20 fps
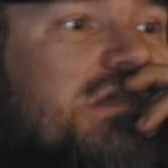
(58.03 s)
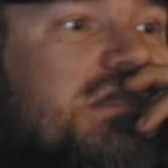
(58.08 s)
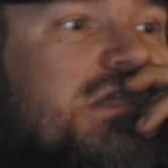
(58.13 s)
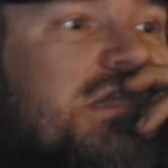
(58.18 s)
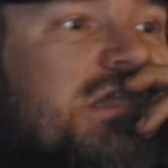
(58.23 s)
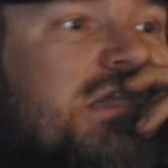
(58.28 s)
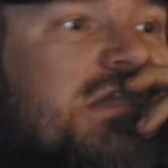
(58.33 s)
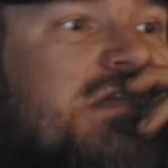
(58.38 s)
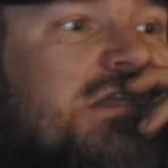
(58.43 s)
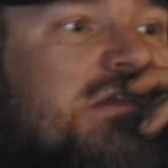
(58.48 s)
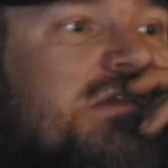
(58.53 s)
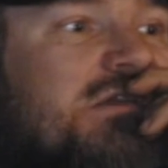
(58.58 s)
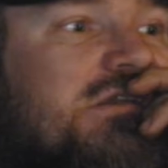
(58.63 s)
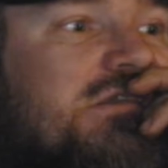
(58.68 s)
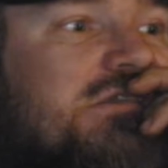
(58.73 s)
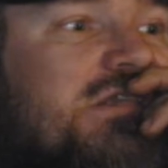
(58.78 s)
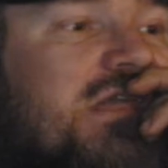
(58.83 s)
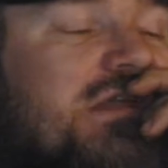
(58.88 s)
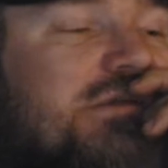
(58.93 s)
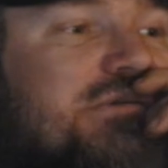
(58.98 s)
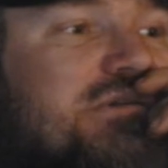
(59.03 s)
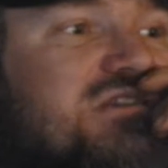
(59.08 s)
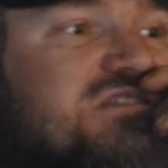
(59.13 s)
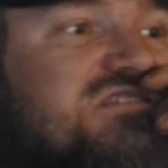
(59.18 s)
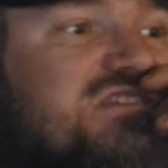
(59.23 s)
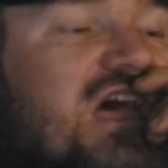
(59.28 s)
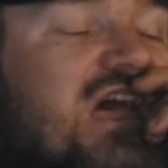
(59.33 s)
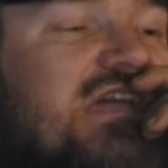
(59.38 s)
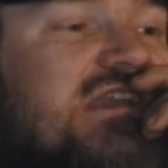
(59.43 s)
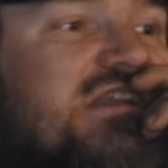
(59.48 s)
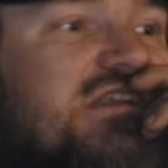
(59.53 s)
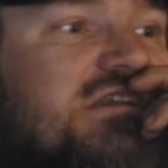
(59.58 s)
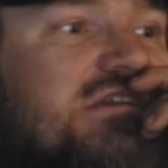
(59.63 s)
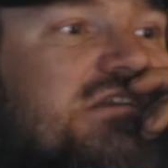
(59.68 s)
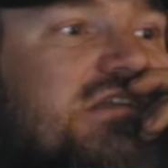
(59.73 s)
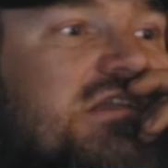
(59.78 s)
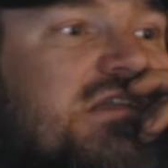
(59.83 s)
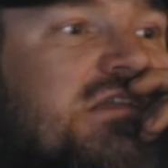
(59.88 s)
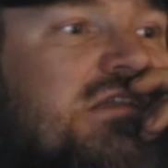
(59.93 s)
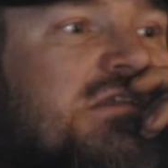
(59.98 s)
And they resided
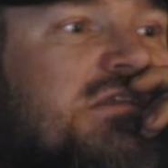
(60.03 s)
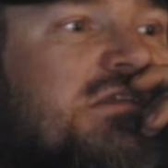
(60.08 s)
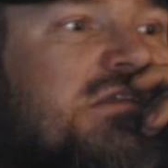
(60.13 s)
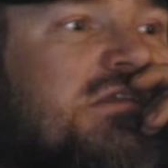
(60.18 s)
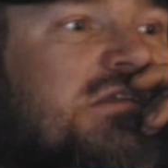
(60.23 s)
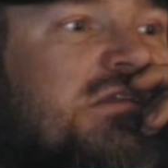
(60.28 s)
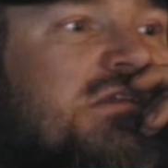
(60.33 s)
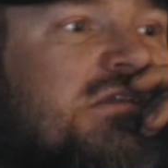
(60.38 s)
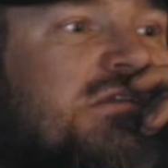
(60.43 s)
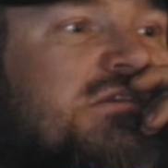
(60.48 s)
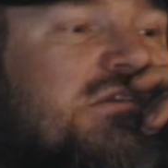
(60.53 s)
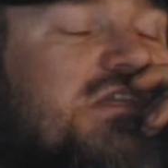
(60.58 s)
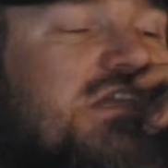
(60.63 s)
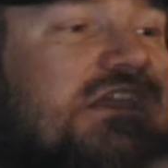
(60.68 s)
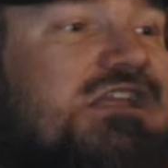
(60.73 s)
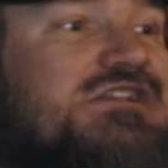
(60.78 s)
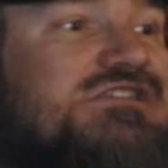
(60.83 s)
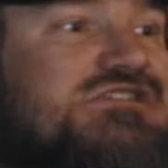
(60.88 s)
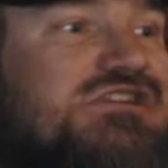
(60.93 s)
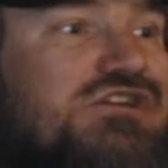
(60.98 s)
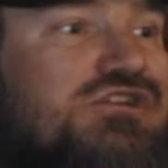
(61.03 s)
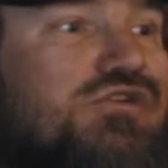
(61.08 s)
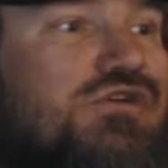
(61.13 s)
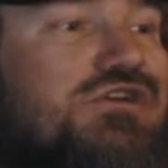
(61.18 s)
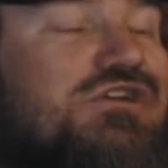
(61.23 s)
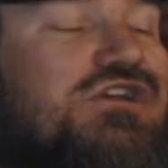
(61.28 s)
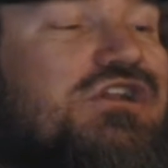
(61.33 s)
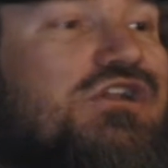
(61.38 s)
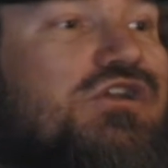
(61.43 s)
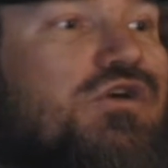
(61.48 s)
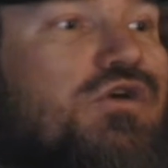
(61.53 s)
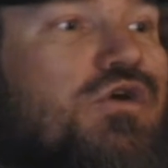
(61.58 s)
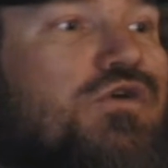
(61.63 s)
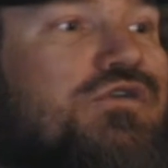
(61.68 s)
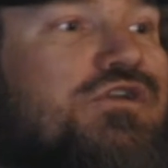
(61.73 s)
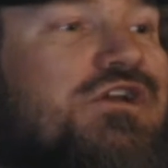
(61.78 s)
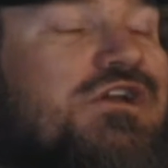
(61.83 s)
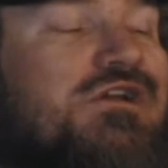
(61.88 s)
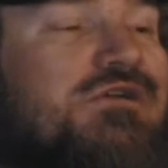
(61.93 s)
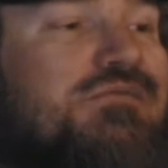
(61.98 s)
in, in, in Dickinson, North
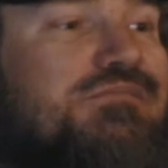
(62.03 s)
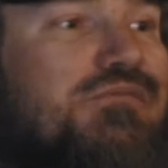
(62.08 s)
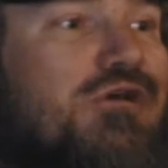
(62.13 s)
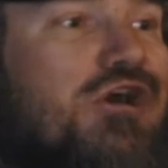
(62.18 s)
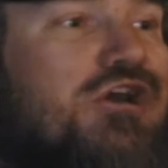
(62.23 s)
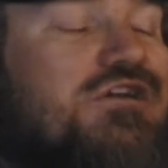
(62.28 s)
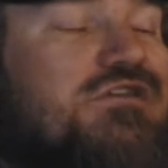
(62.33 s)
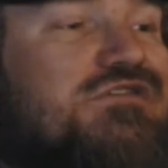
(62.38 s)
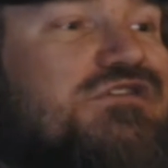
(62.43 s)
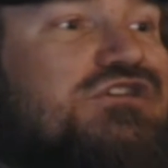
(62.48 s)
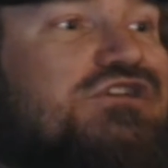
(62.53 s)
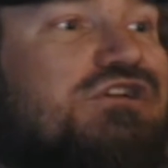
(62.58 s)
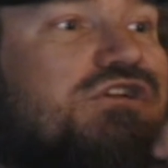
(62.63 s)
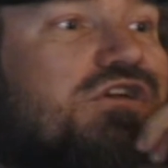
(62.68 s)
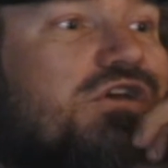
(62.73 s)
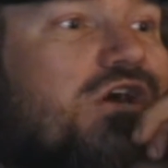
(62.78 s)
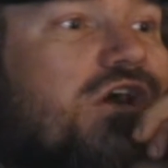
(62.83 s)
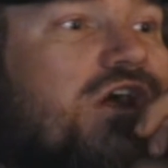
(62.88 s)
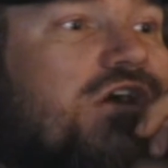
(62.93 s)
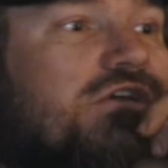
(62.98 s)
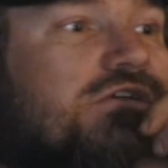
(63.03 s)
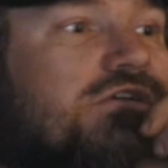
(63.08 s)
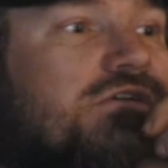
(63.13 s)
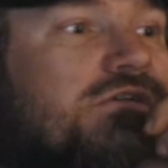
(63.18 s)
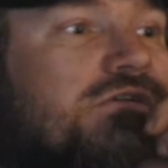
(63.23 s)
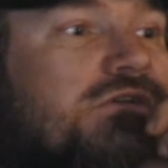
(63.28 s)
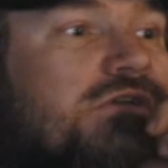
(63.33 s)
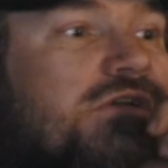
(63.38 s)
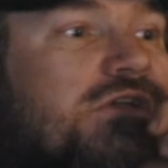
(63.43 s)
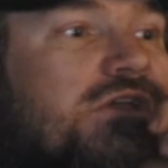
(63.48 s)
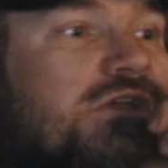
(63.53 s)
Dakota, part of Chicago,